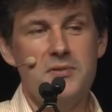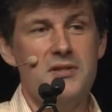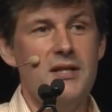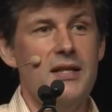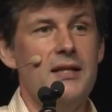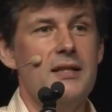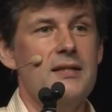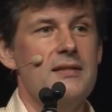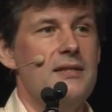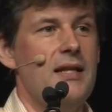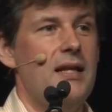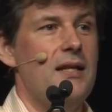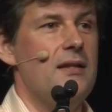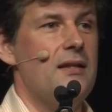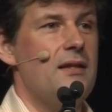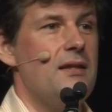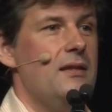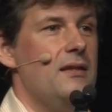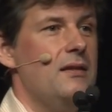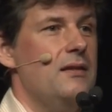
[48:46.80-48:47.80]
I'm saying is that
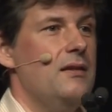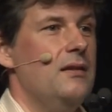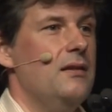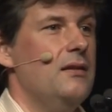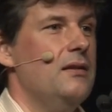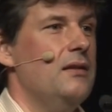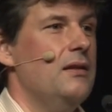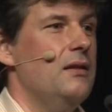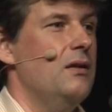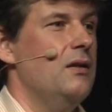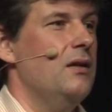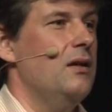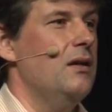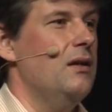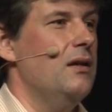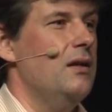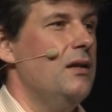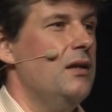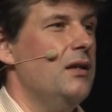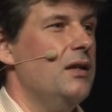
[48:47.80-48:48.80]

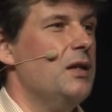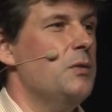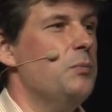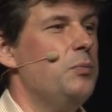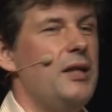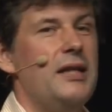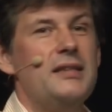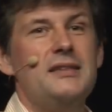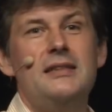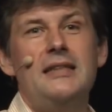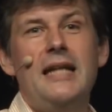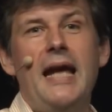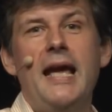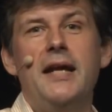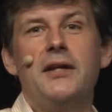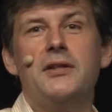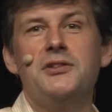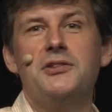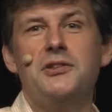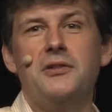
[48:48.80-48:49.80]
complexity
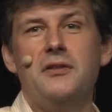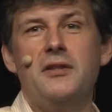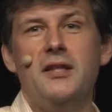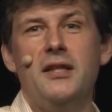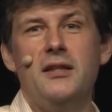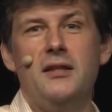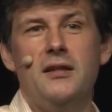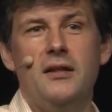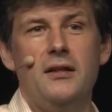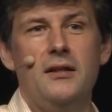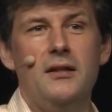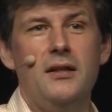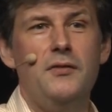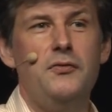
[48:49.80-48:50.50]
anchors your thinking.